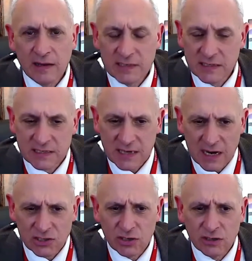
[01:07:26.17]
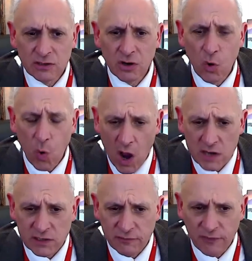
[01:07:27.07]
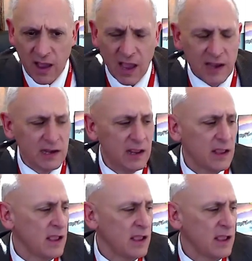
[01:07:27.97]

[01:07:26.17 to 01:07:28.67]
Discussion, quantified,